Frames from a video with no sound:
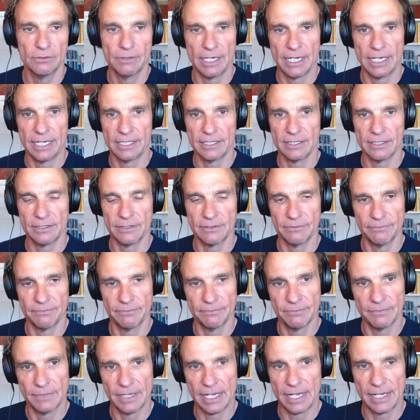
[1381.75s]
and
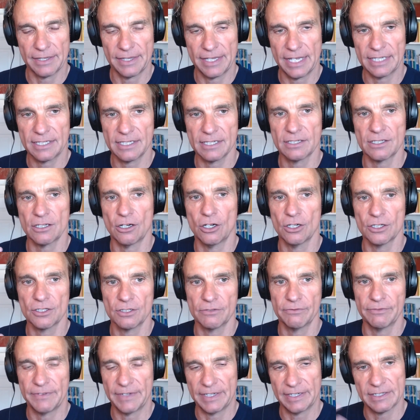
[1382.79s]
that
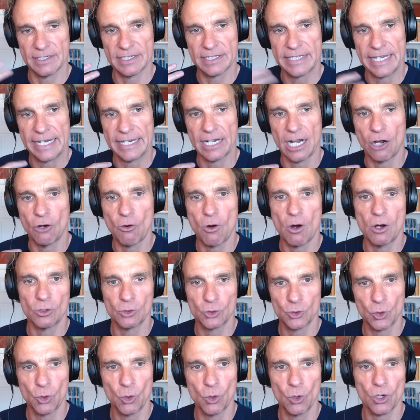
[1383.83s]
is then our
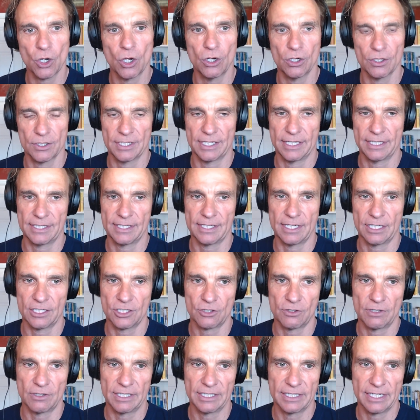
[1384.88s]
role also as such,
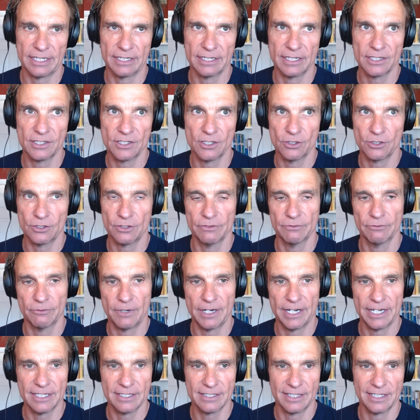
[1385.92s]
right? There are certain
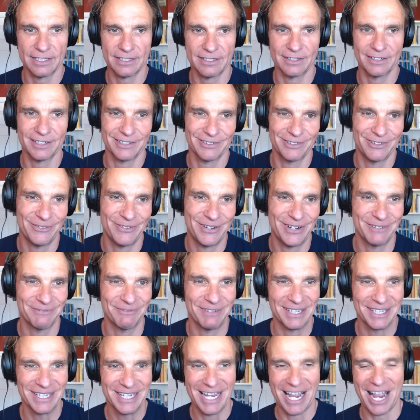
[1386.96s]
ways that
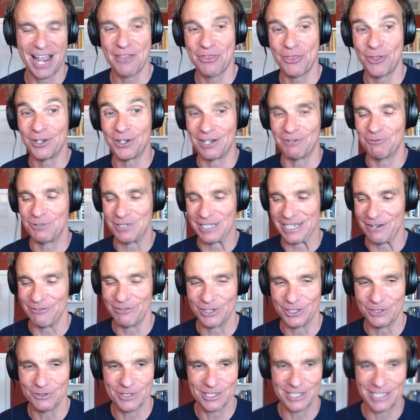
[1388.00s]
I thought I would never
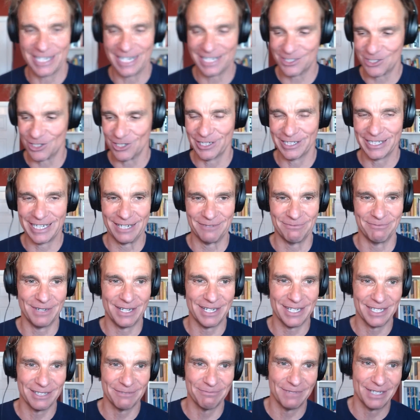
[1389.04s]
use it. Actually, again,
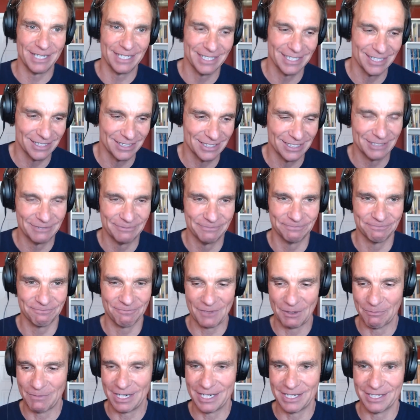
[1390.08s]

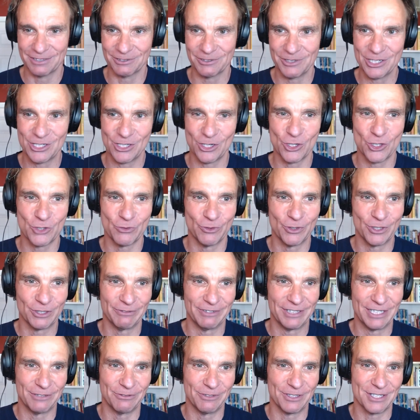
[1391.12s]
my research work
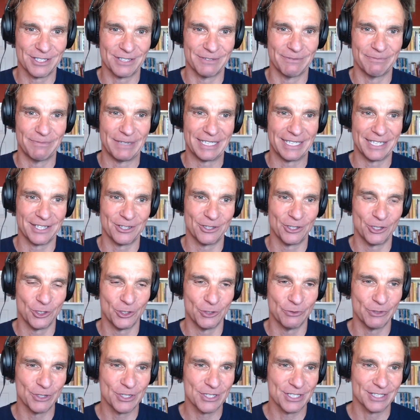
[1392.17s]
when I was back at the
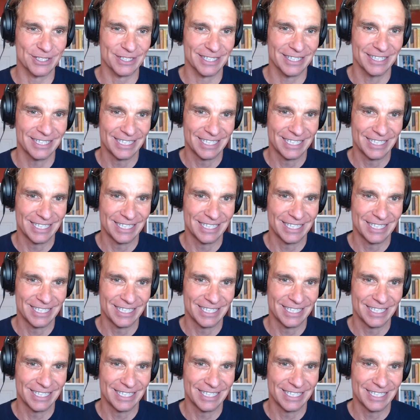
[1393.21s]
university,